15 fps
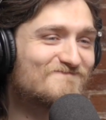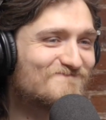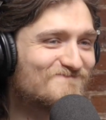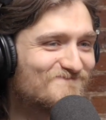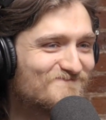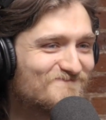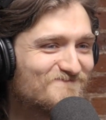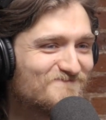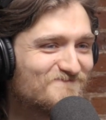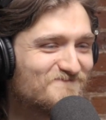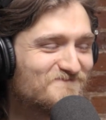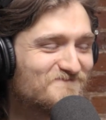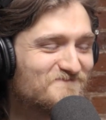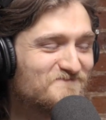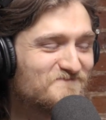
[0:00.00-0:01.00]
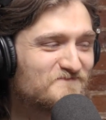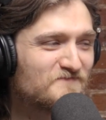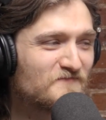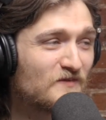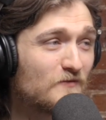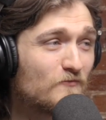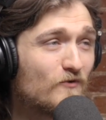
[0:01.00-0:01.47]

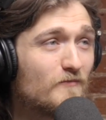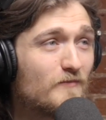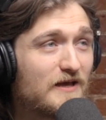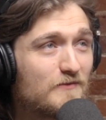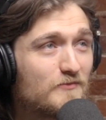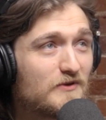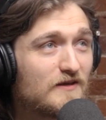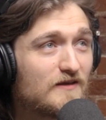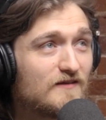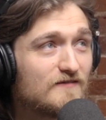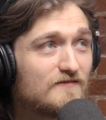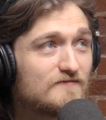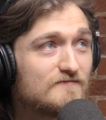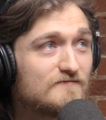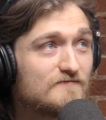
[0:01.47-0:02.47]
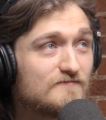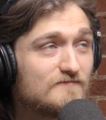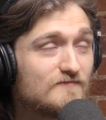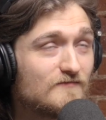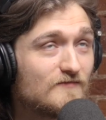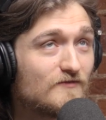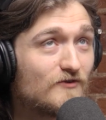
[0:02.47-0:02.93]
Well, maybe
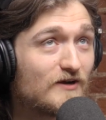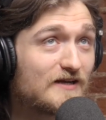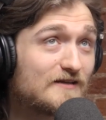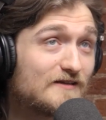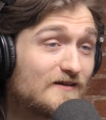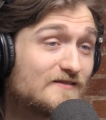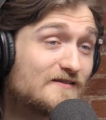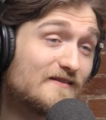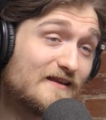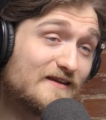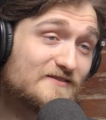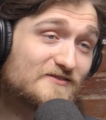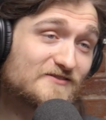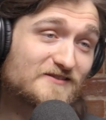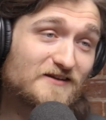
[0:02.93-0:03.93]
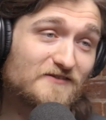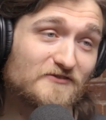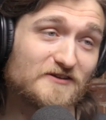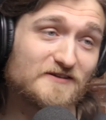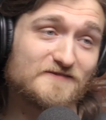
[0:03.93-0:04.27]
recognise and then discover.